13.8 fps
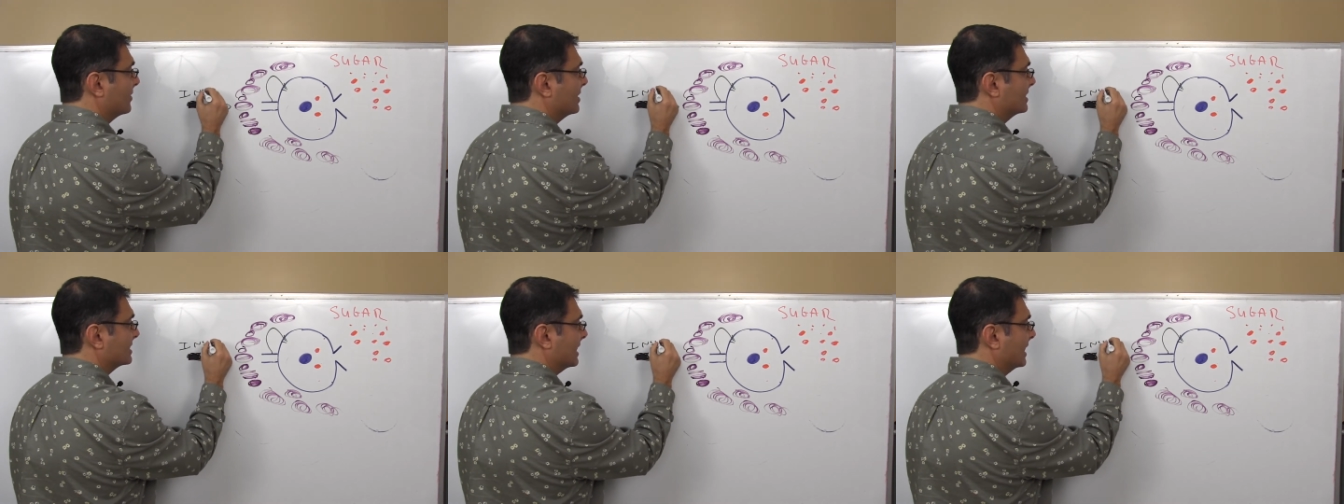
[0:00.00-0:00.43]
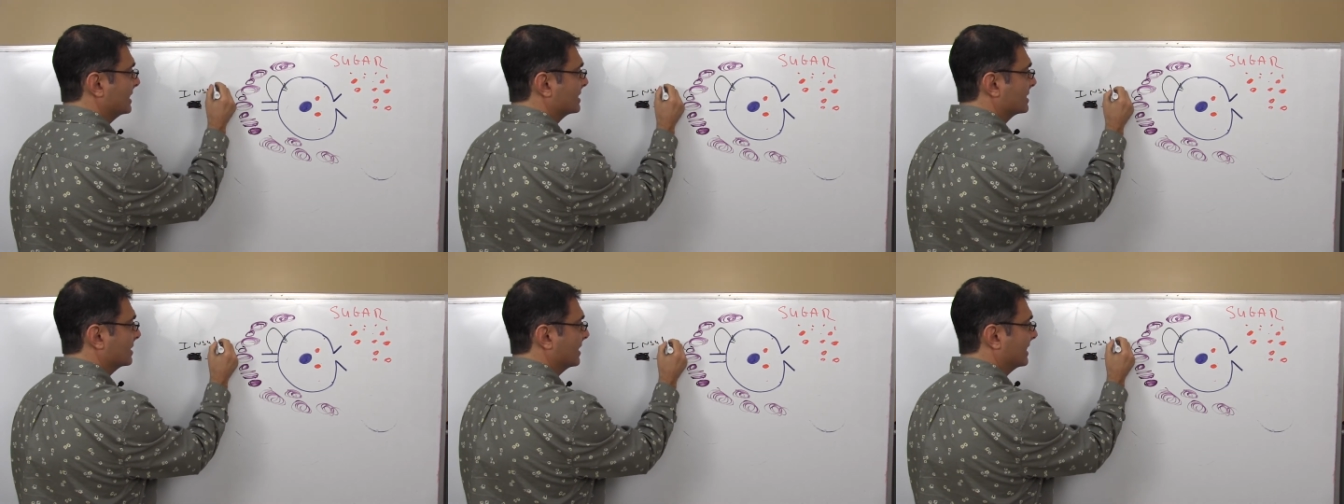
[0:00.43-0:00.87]
This
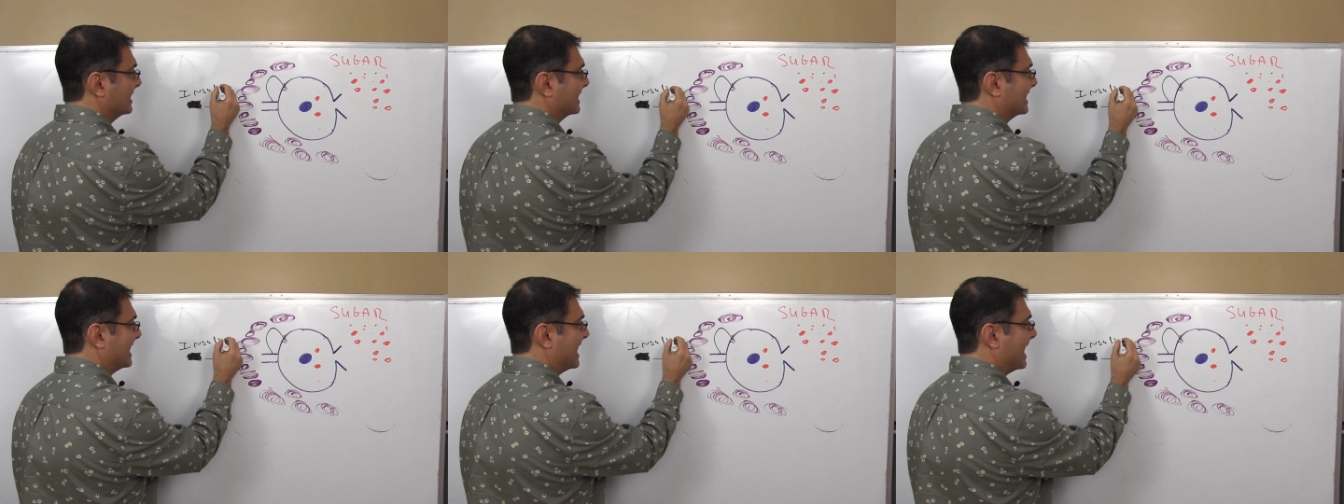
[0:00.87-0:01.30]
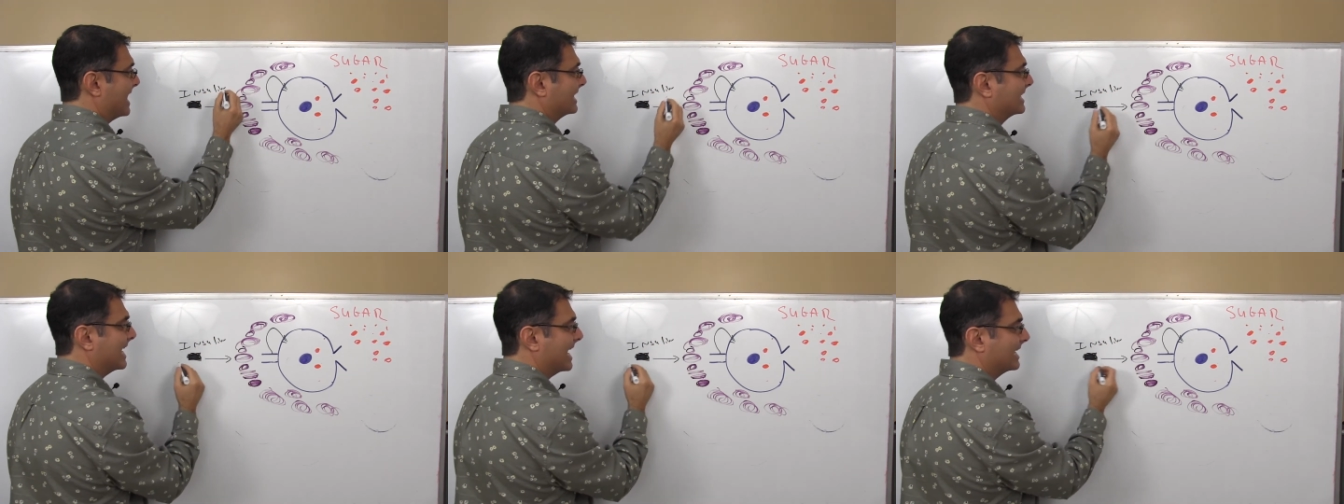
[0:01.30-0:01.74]
insulin
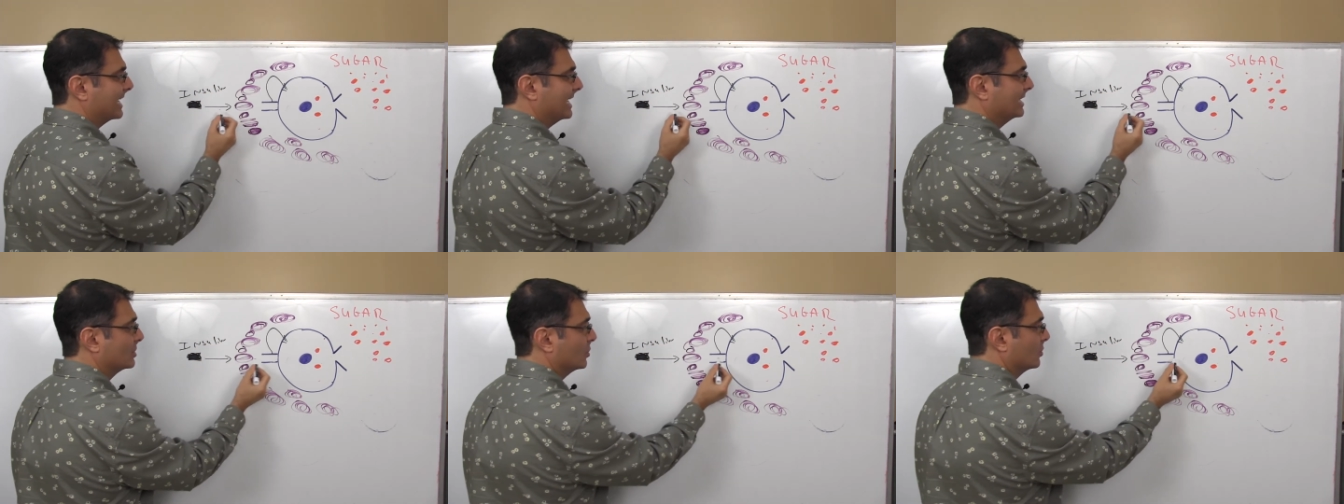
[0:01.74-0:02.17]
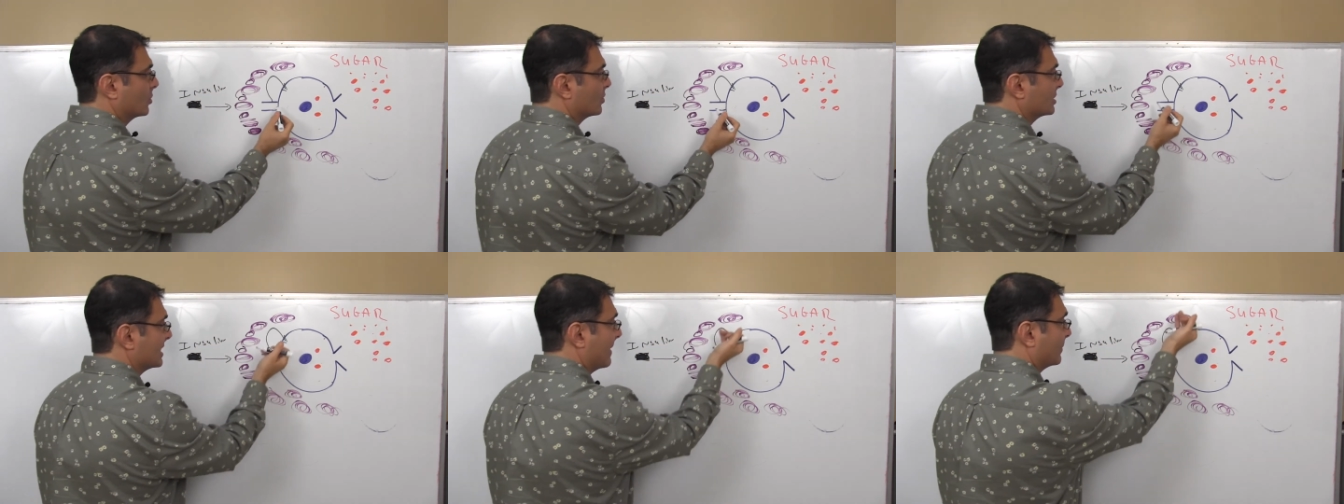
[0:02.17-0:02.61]
can't get into the
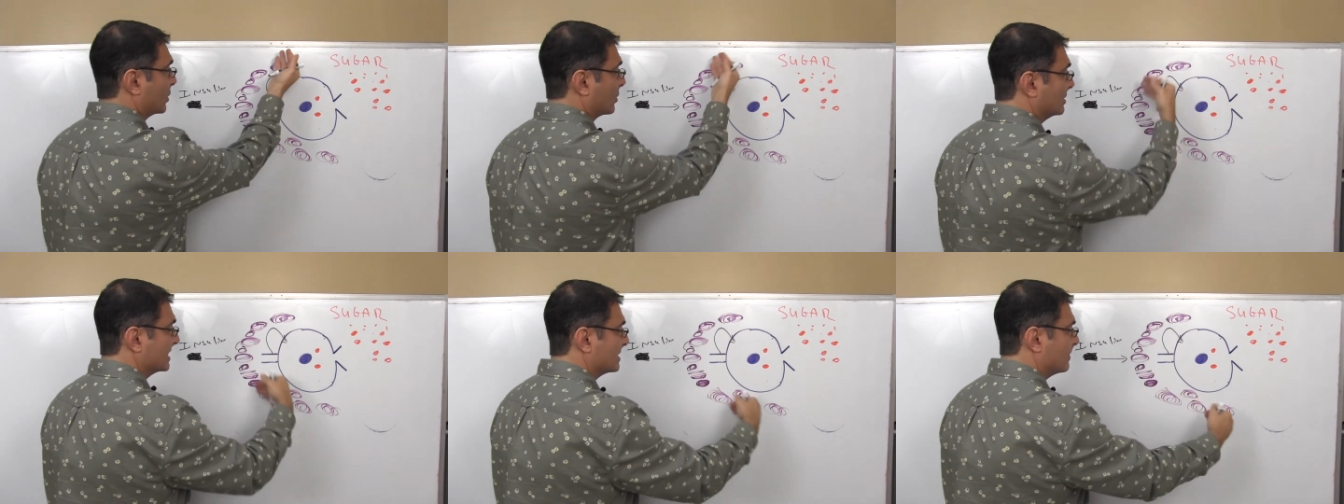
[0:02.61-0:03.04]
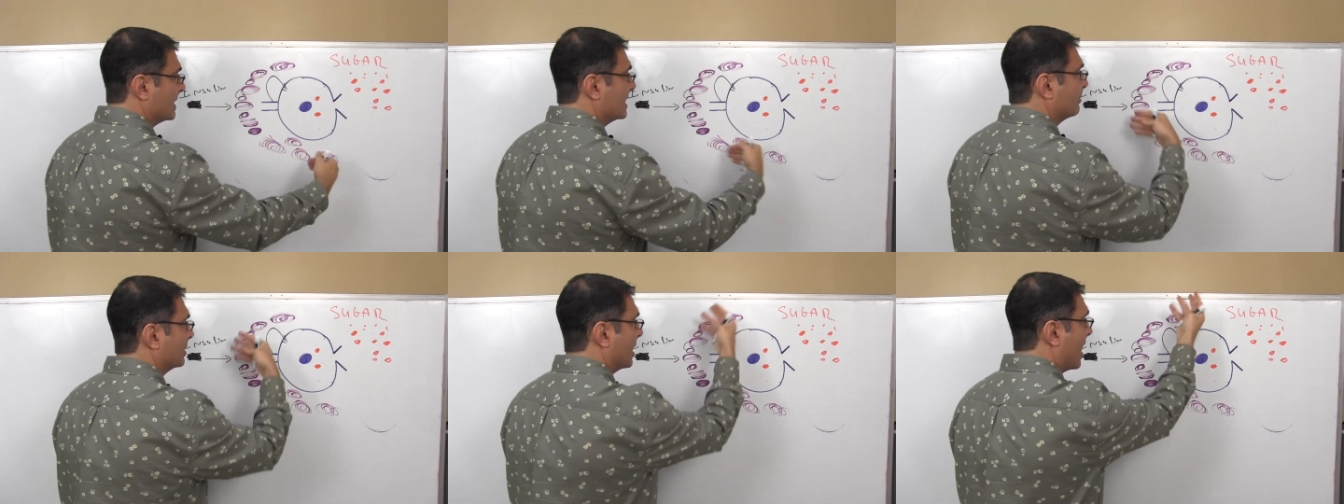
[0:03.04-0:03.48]
receptor because it's
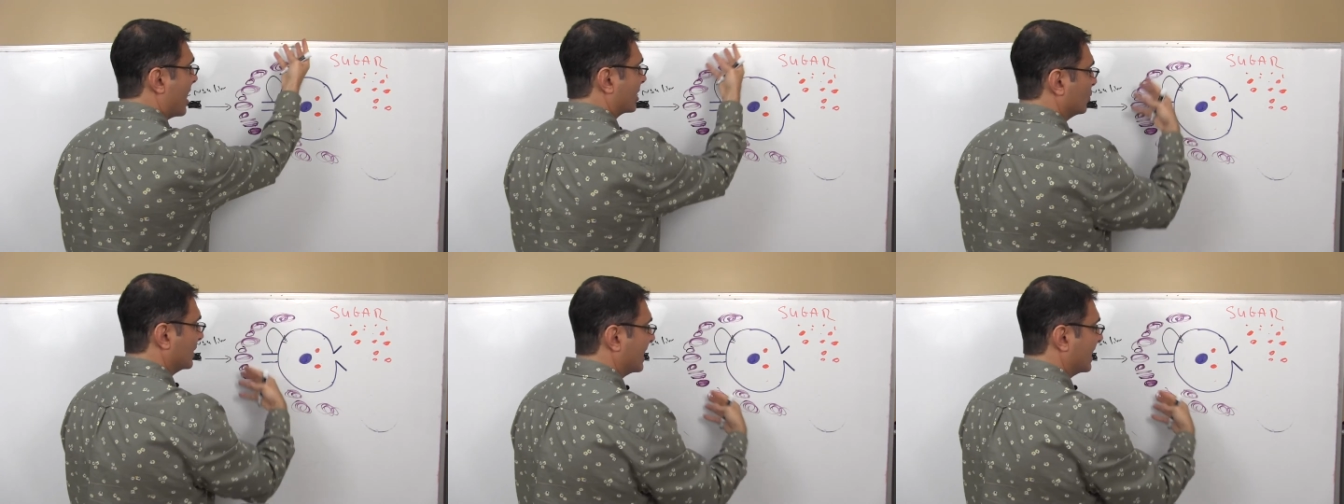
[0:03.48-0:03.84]
being blocked.